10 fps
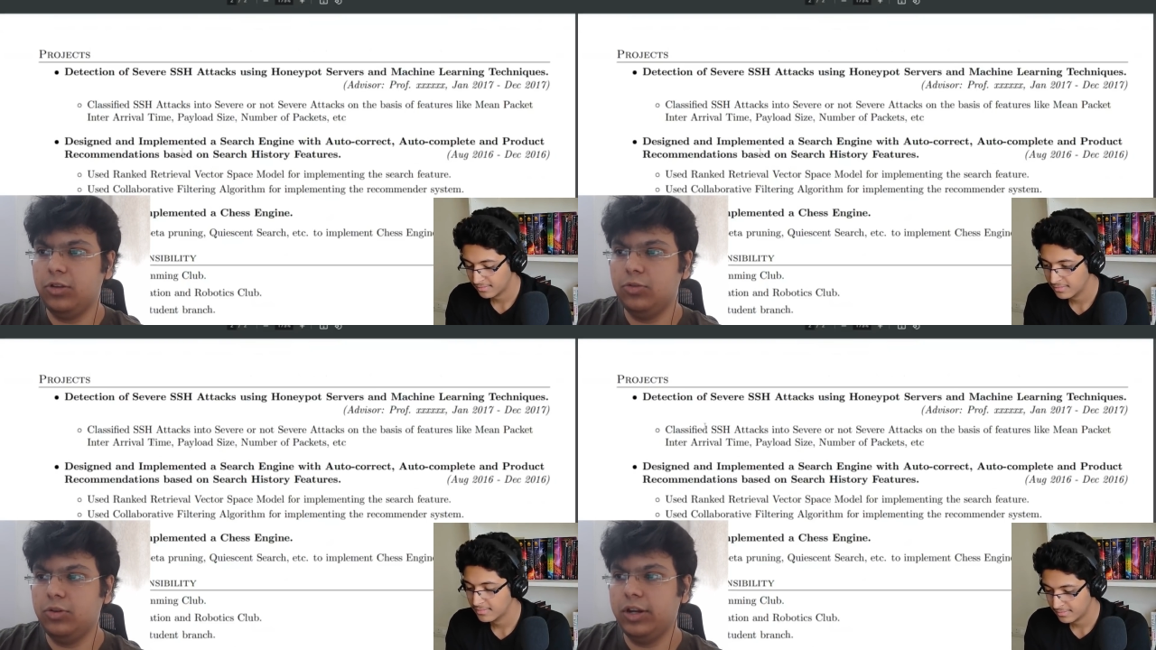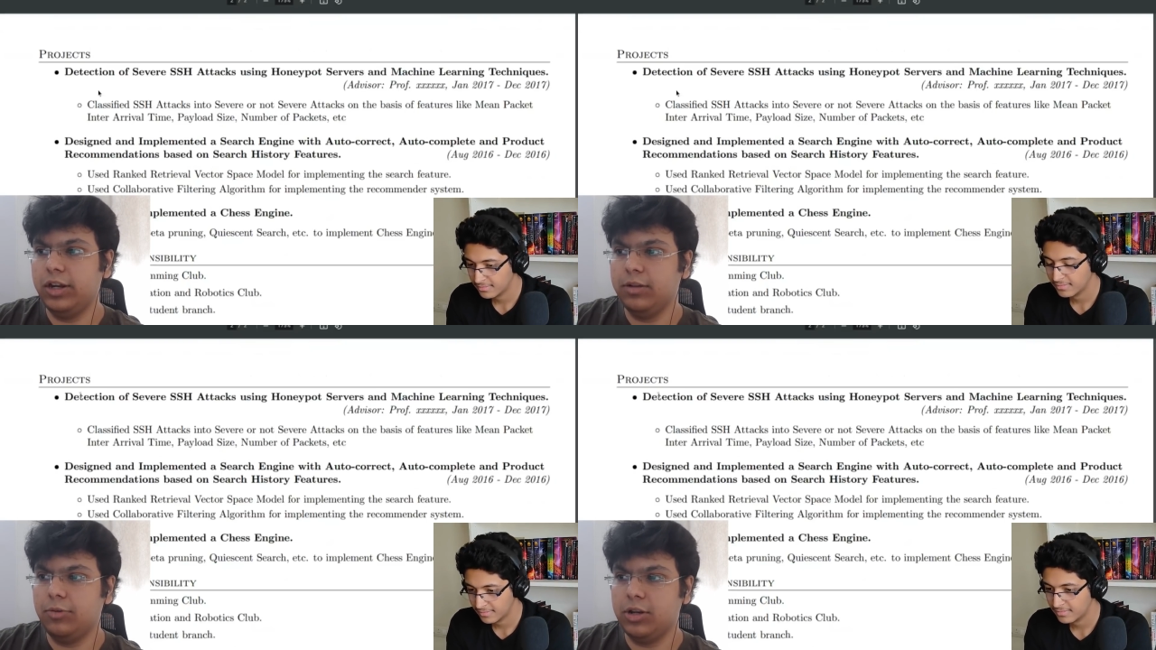Speaker 1: you
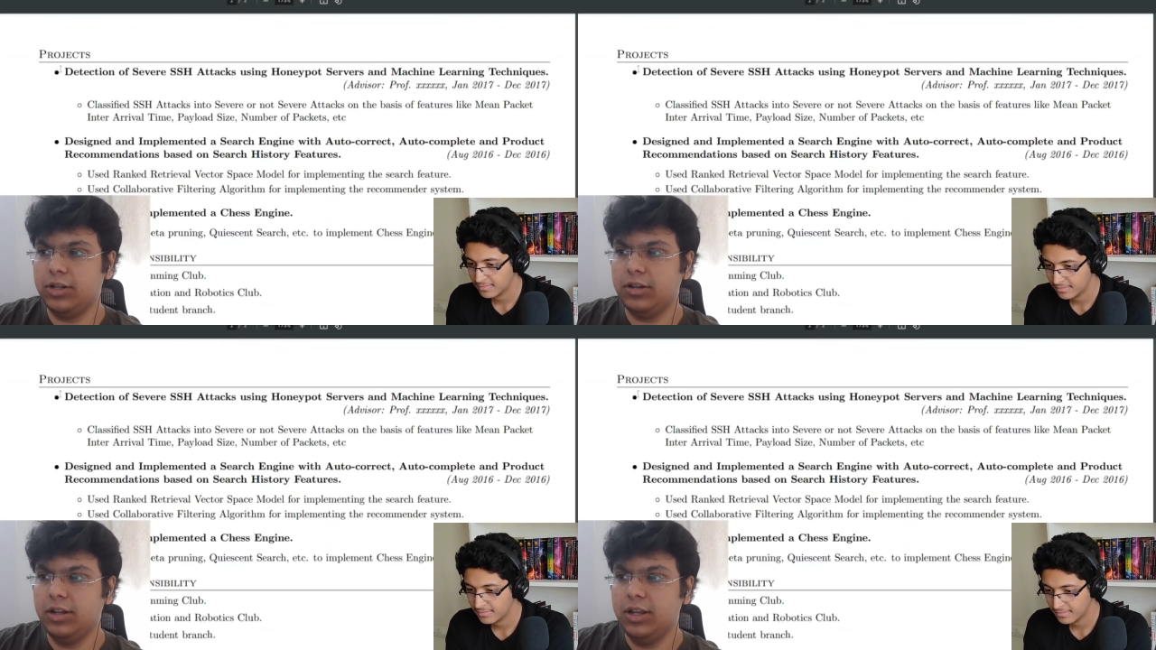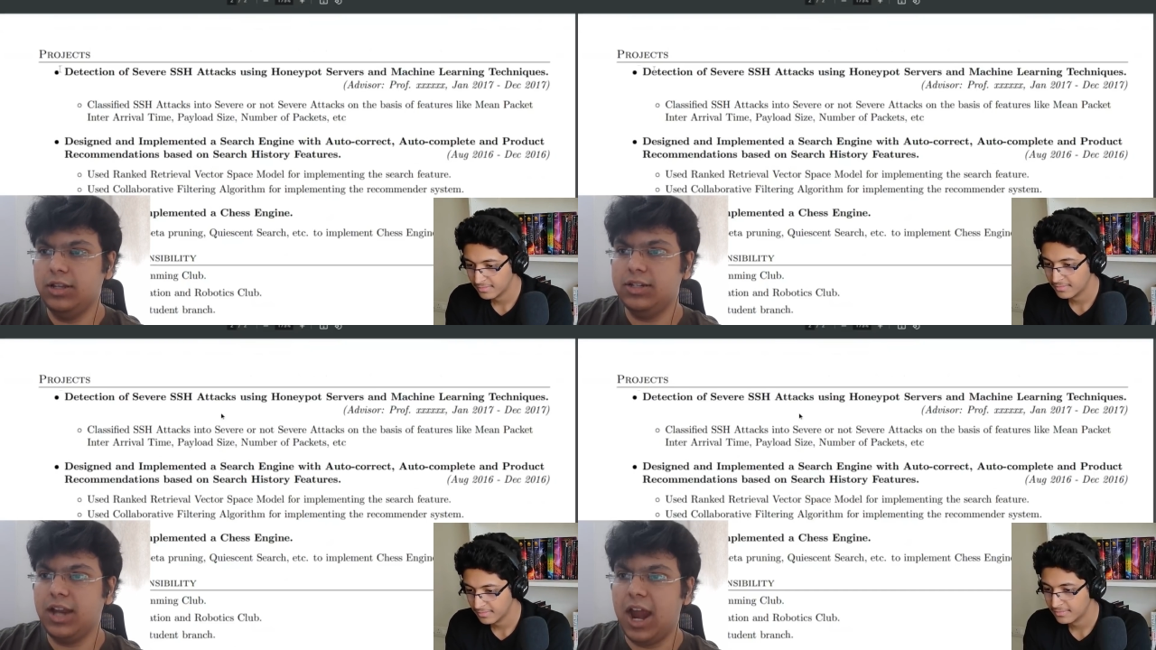create a project,
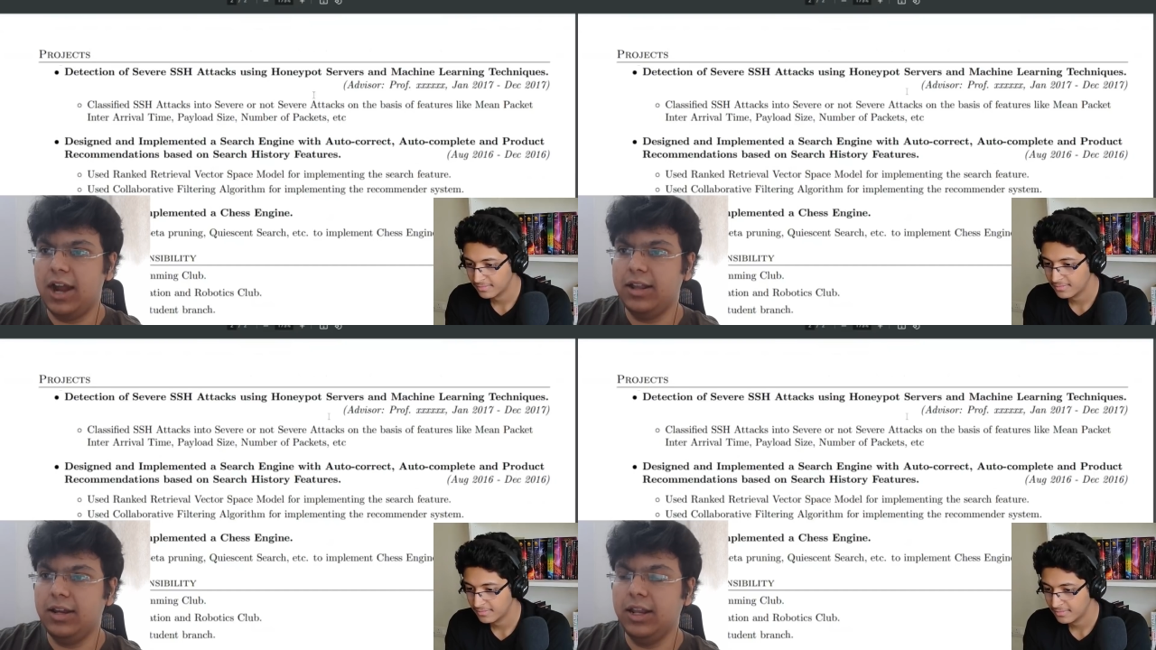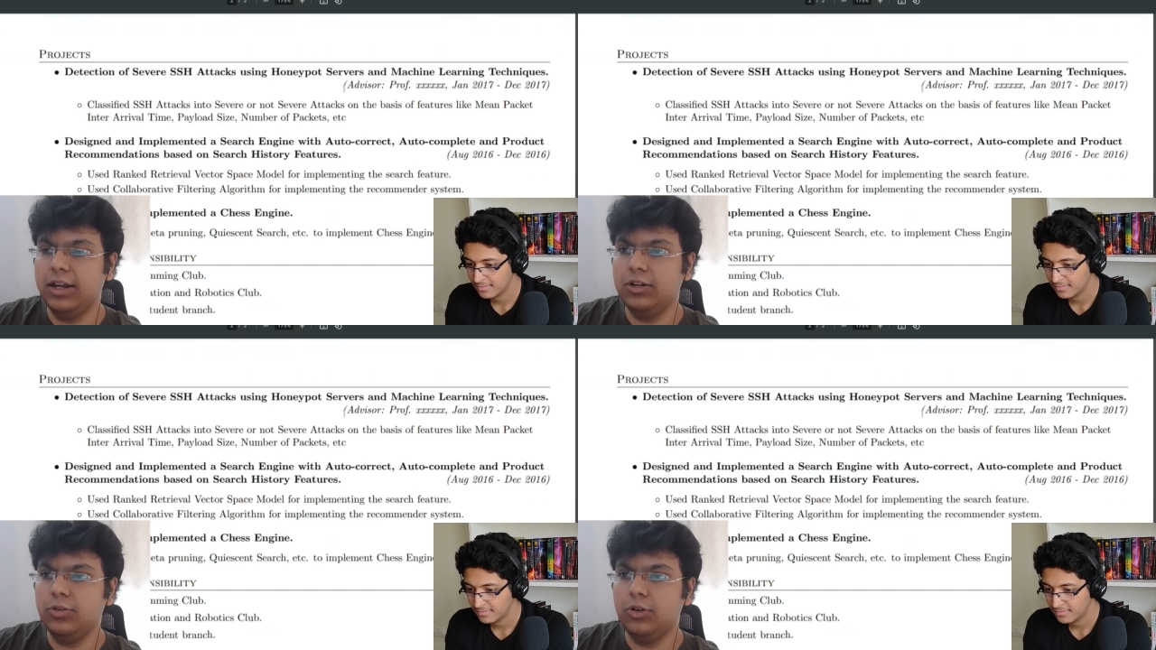just add a
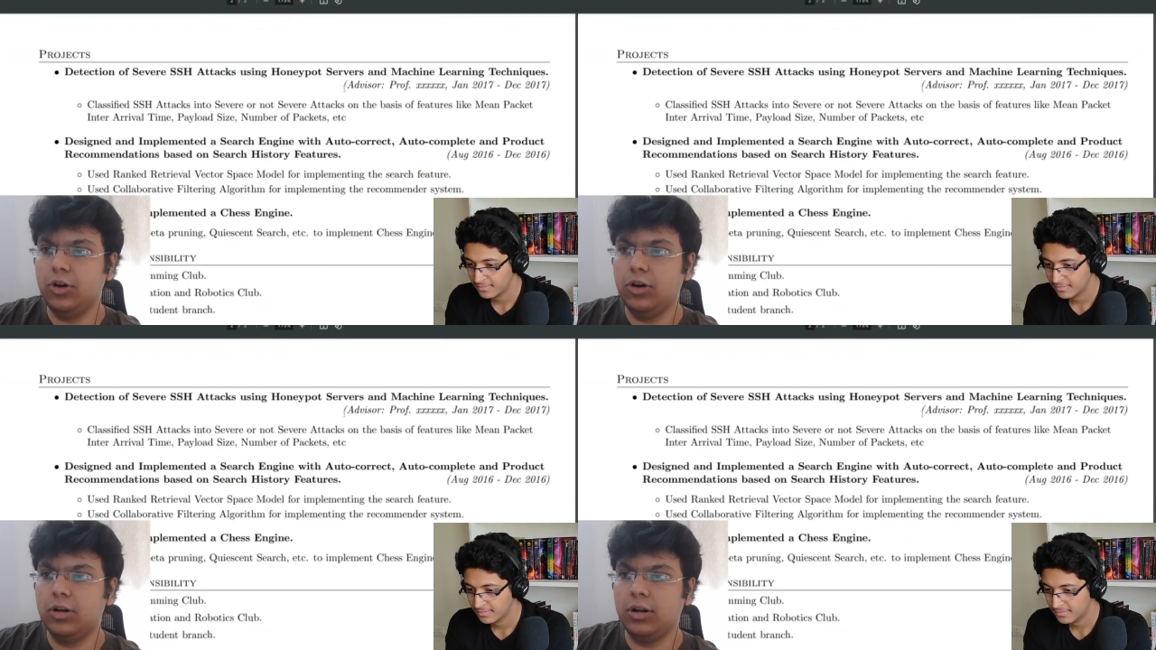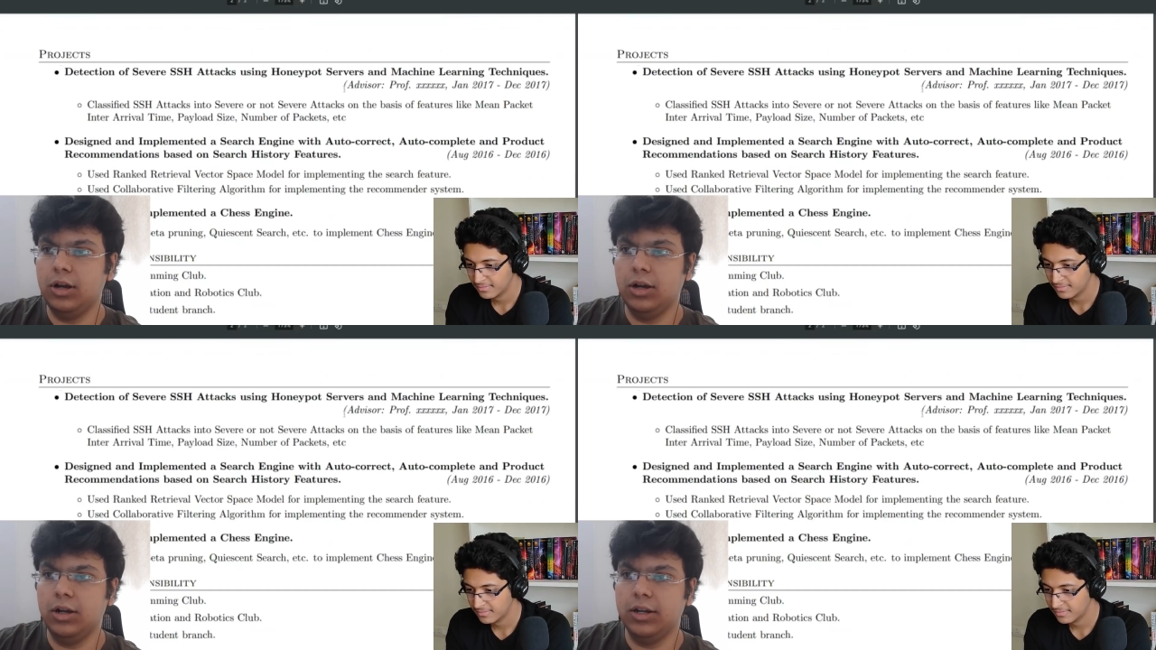link to your
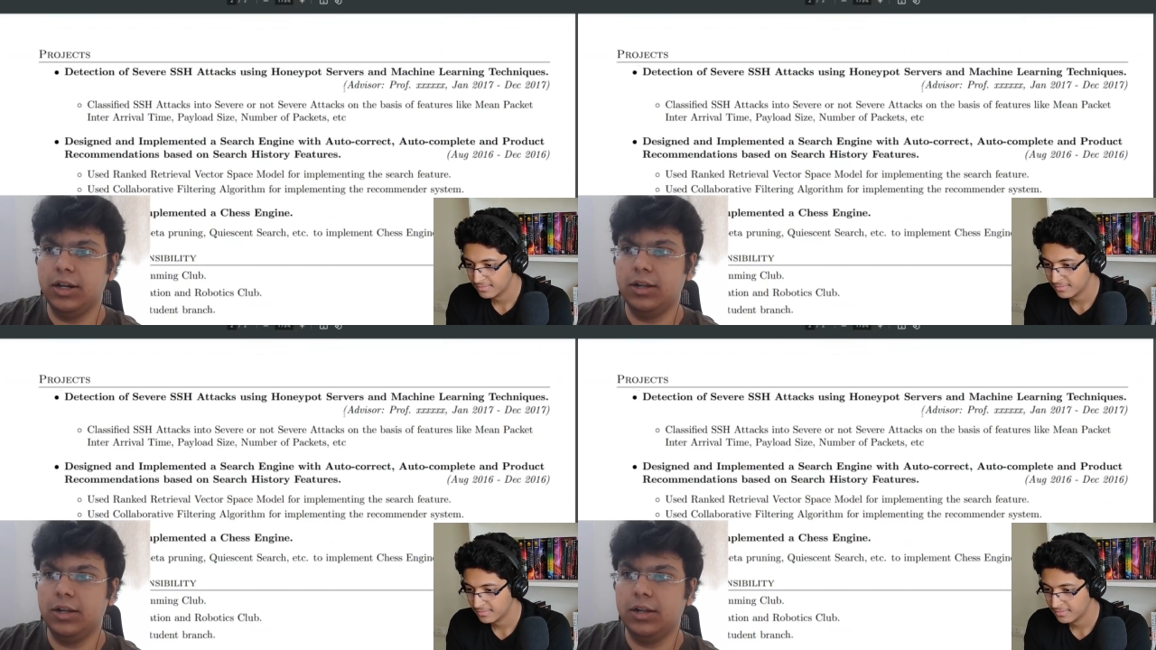uh,